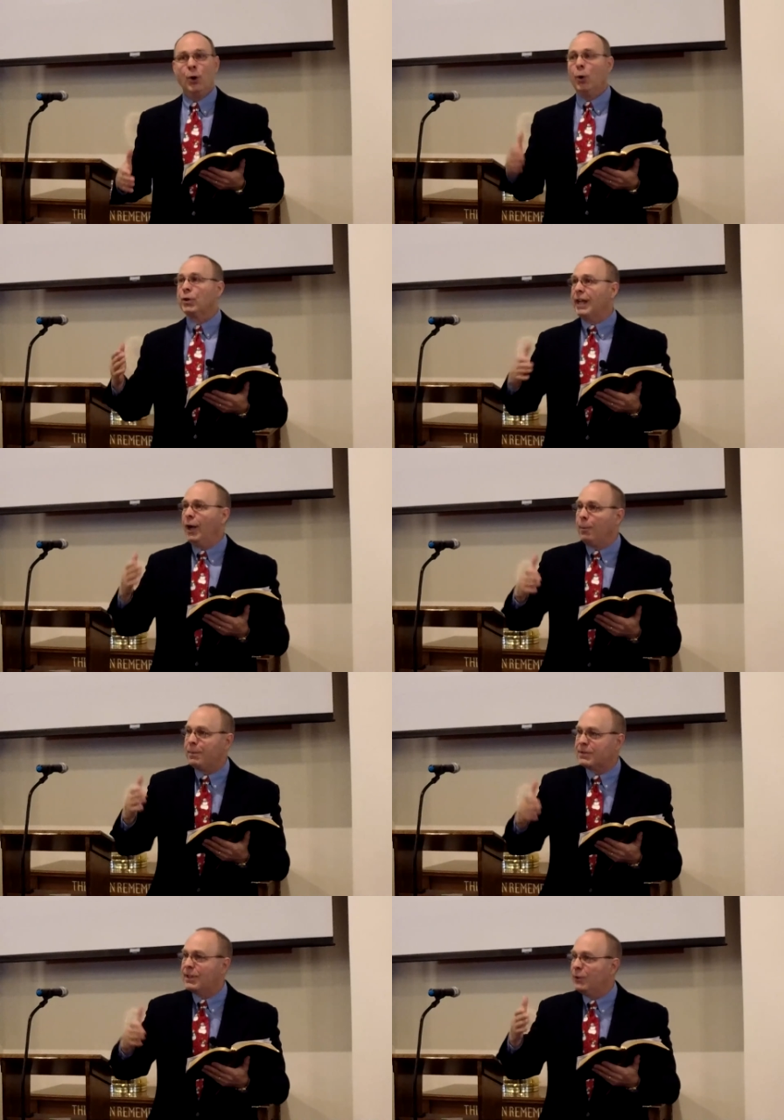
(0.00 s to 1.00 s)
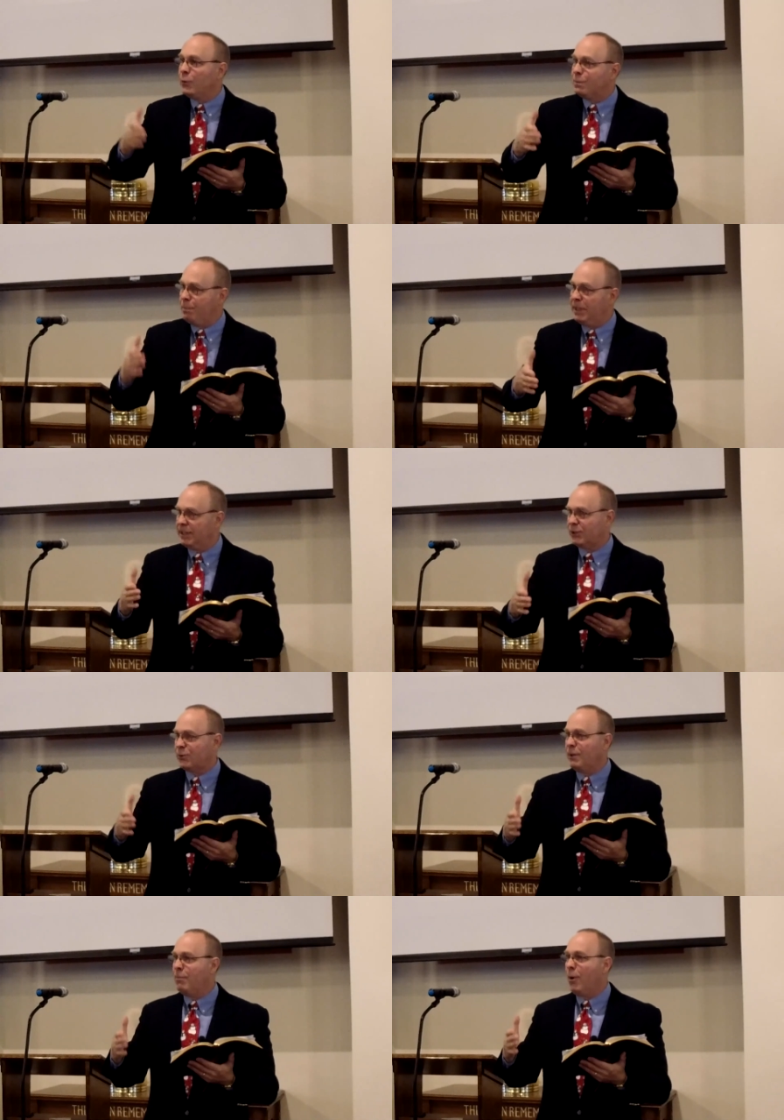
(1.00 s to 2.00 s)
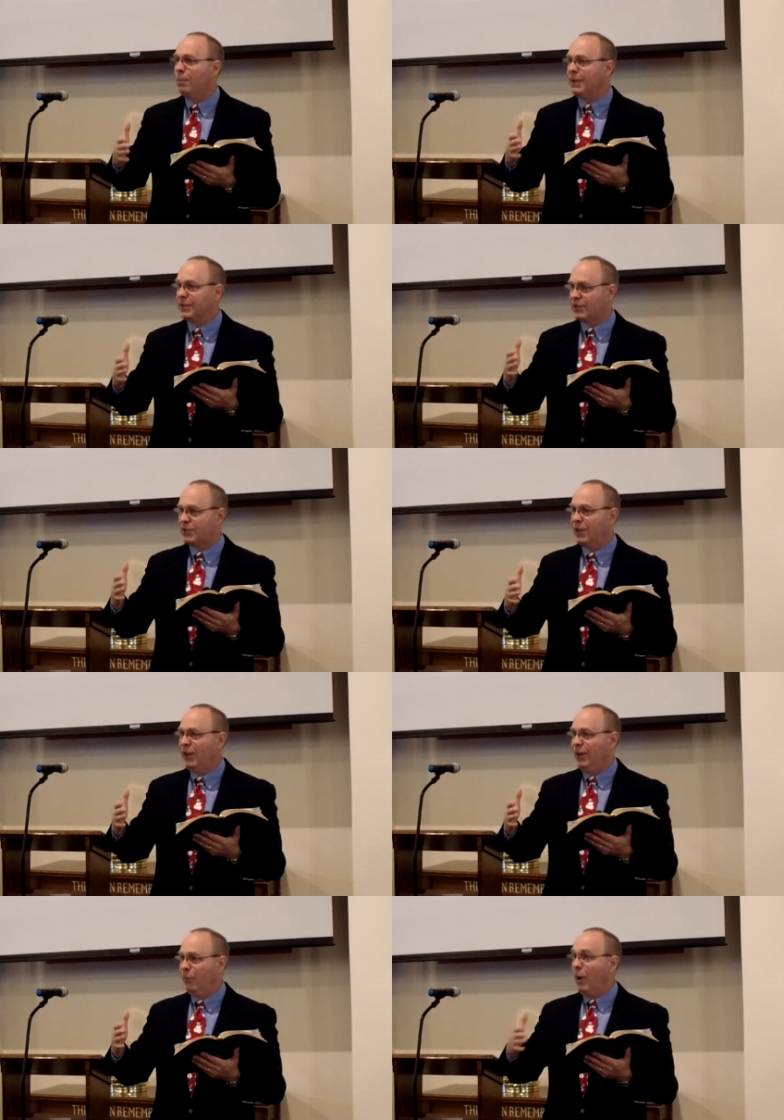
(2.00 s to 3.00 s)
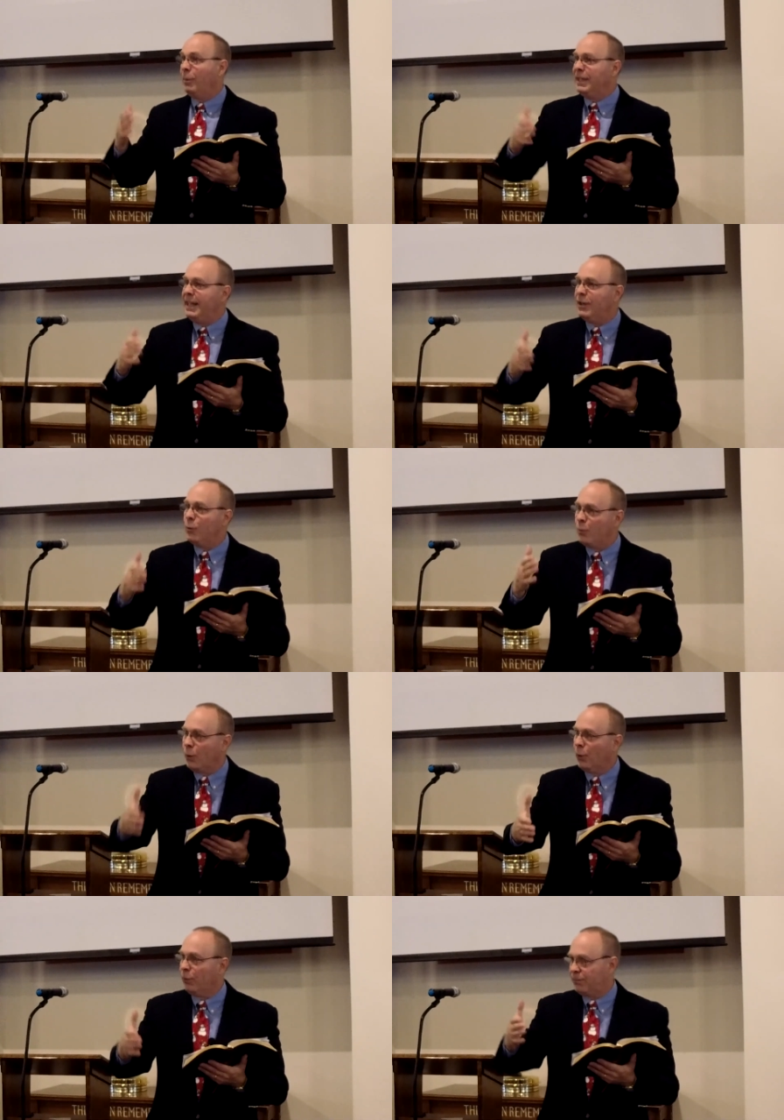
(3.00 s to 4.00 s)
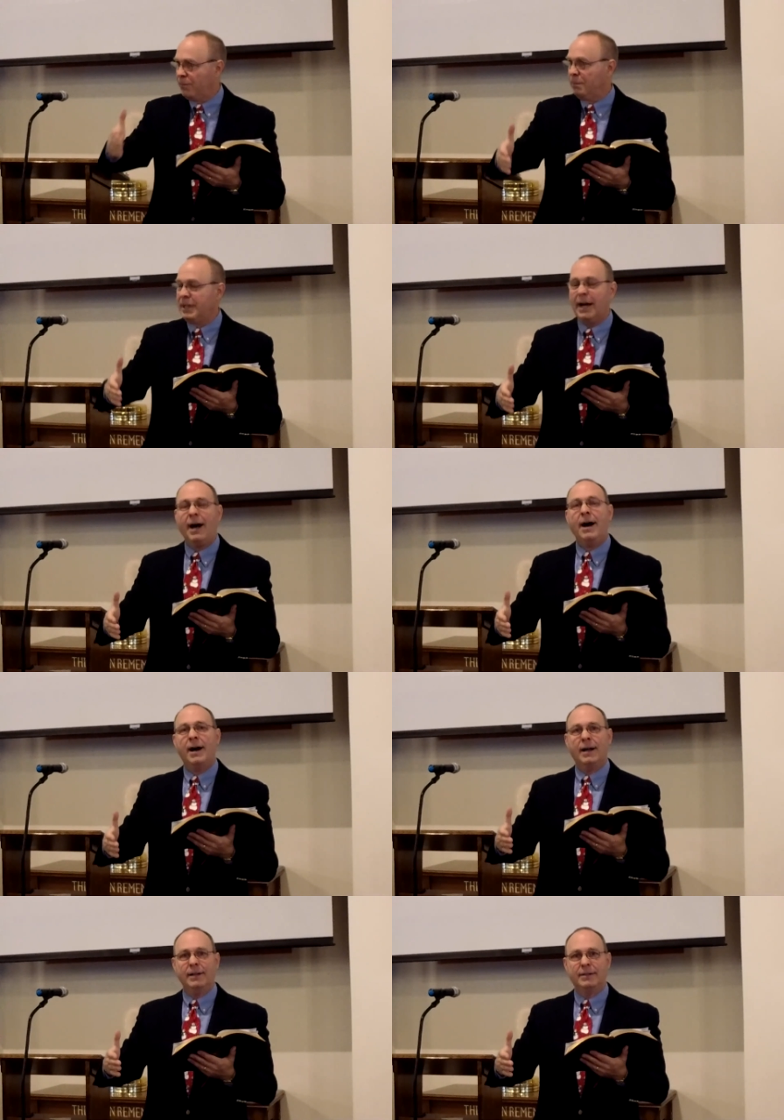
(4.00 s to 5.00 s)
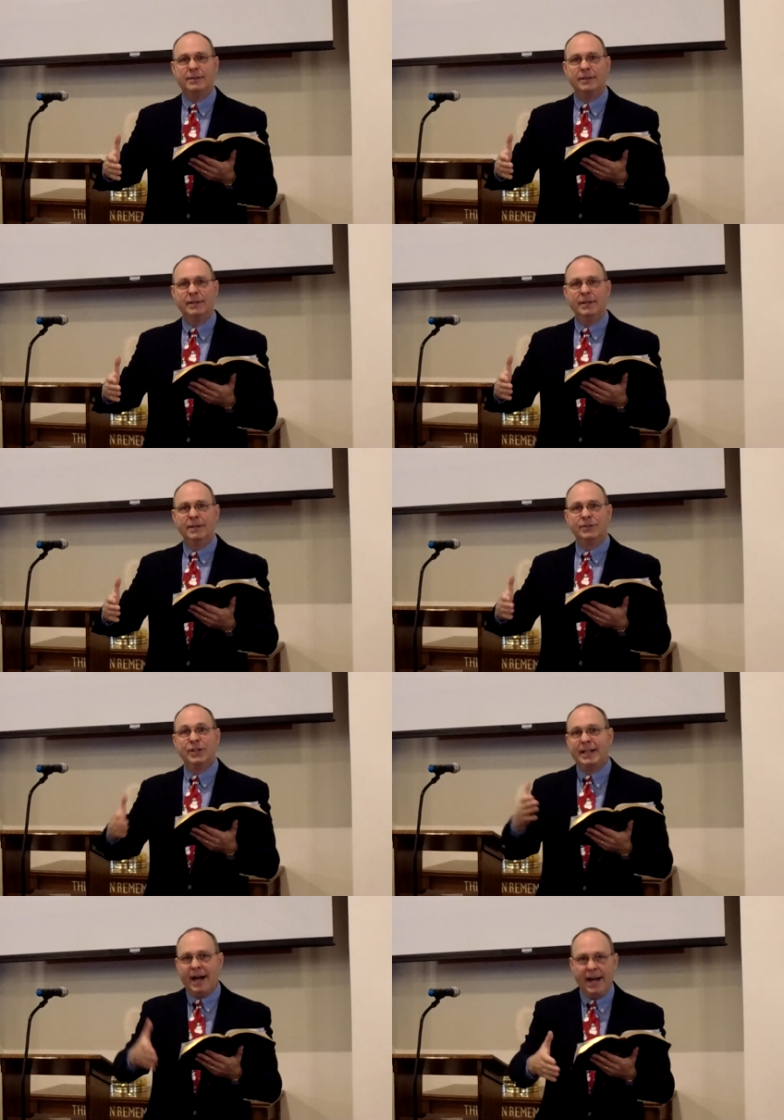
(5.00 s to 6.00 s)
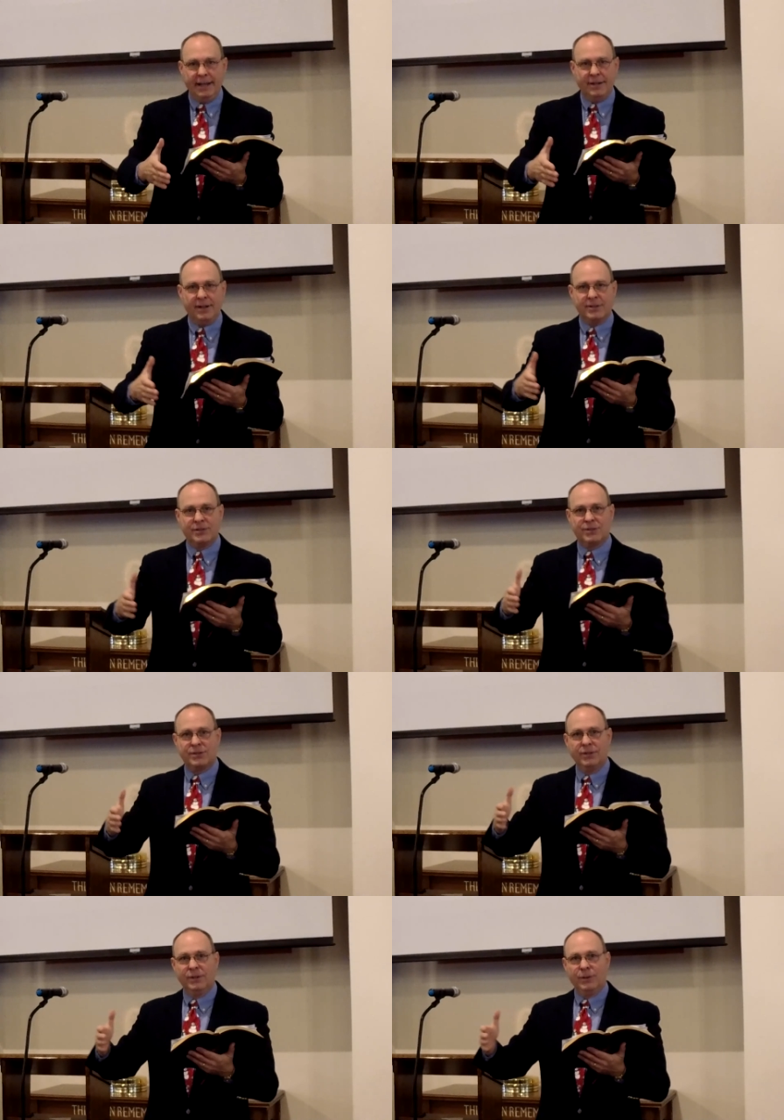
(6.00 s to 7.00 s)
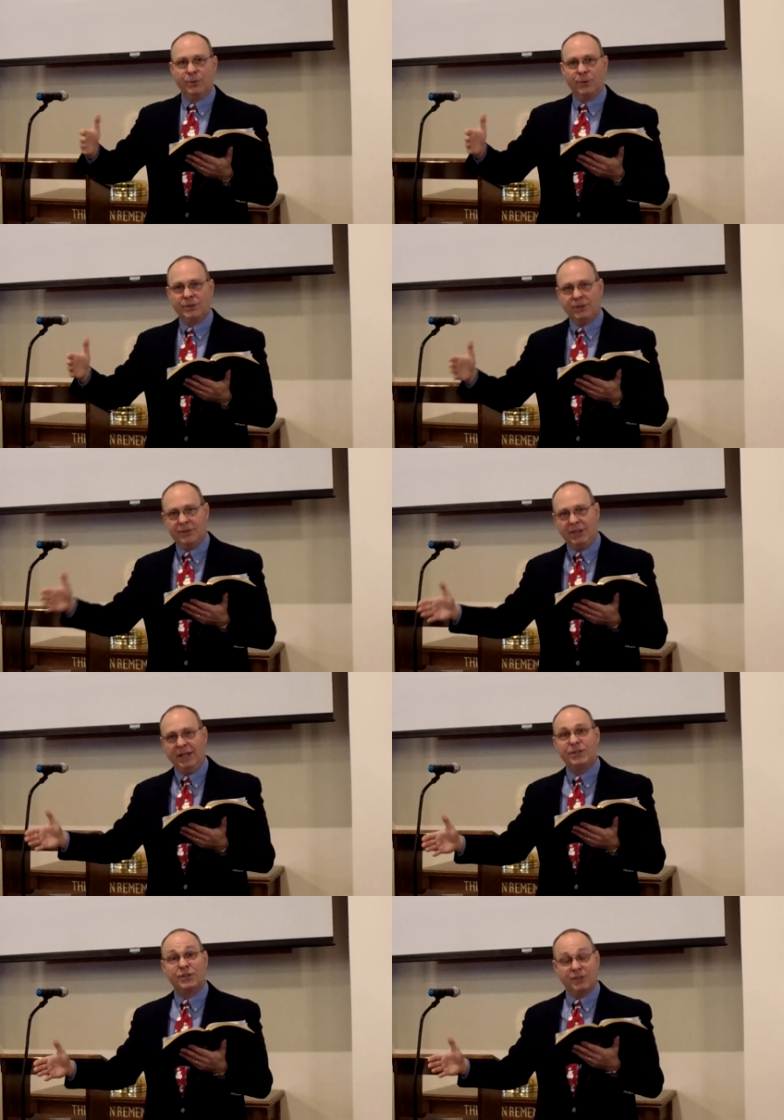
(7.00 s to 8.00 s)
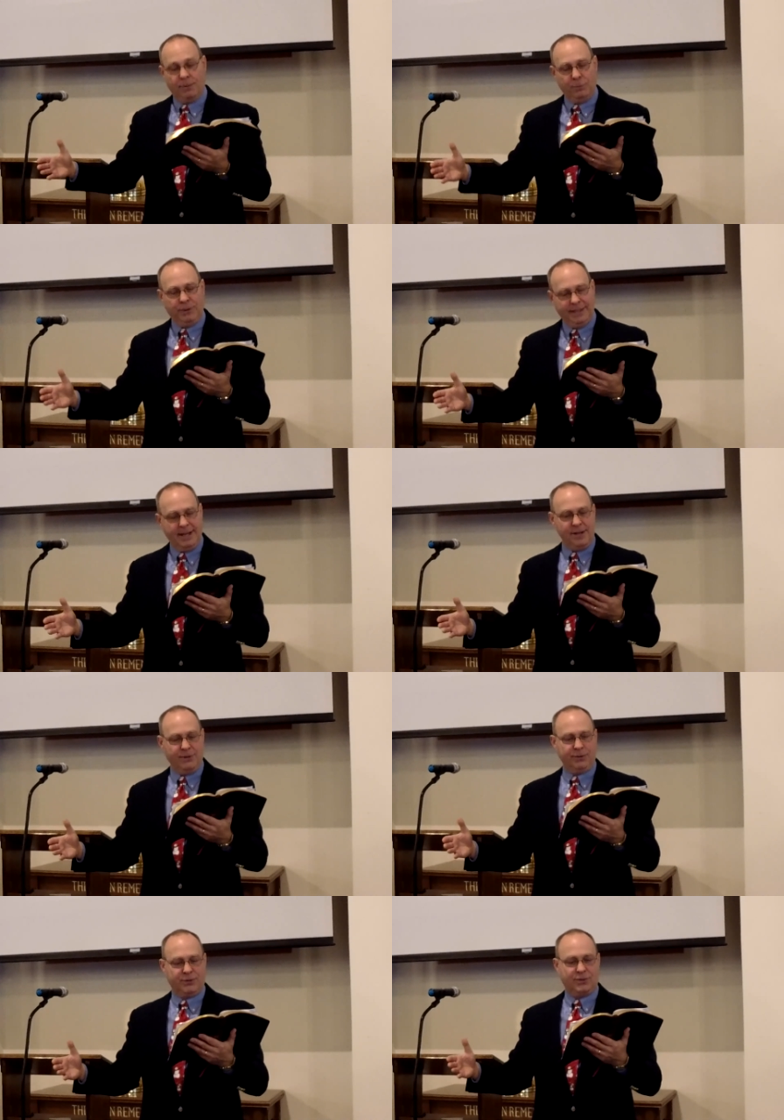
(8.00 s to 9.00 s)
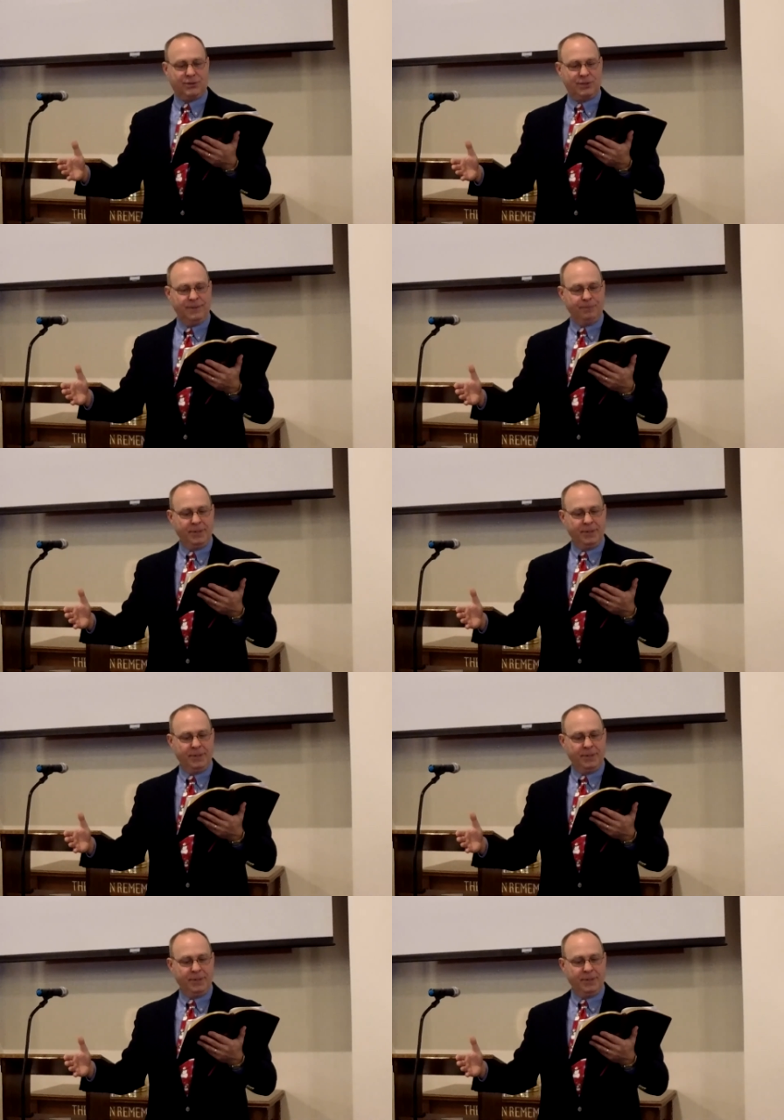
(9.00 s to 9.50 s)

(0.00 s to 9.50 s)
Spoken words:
or to help us in those ministry moments where we need a word from God to guide us or to teach someone else.